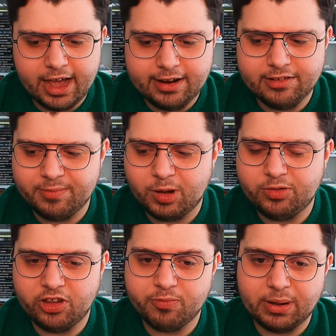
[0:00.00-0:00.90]
Cal is
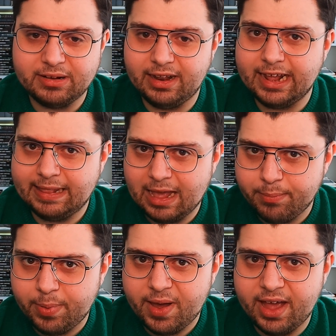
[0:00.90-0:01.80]
about dismantling
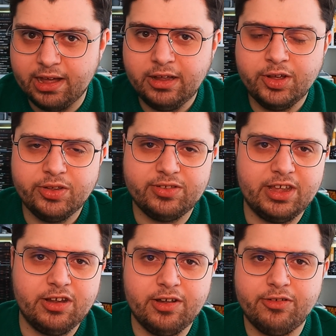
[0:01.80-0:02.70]
the Empire.
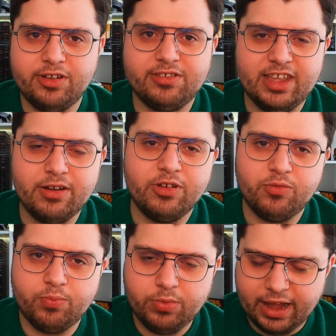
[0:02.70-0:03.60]
Sia
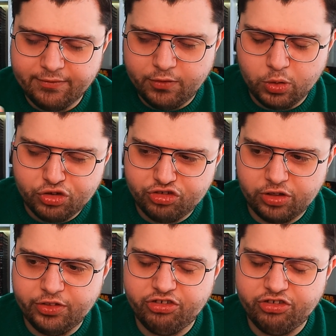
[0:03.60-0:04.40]
is like focused